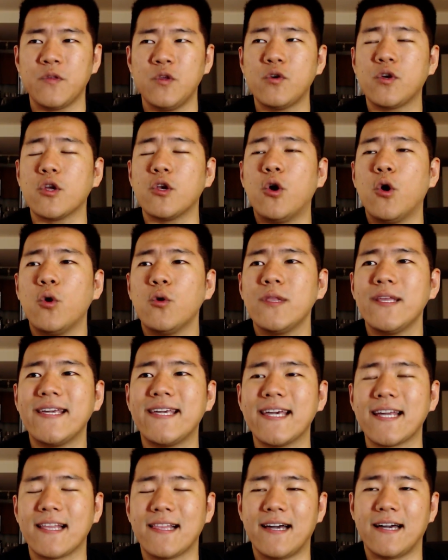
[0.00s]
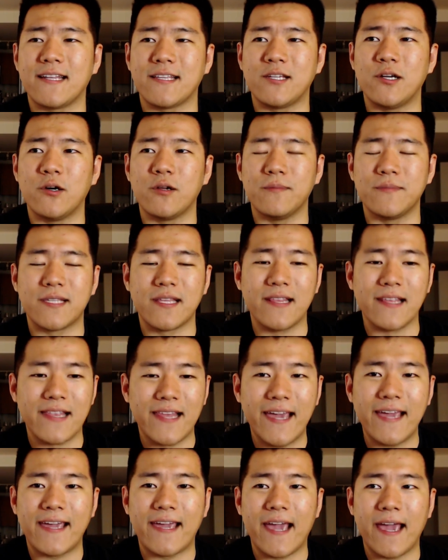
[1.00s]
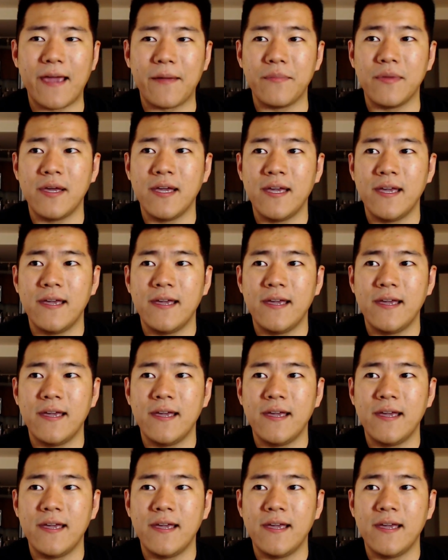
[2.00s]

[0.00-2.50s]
You can only get a lot of totems in the late game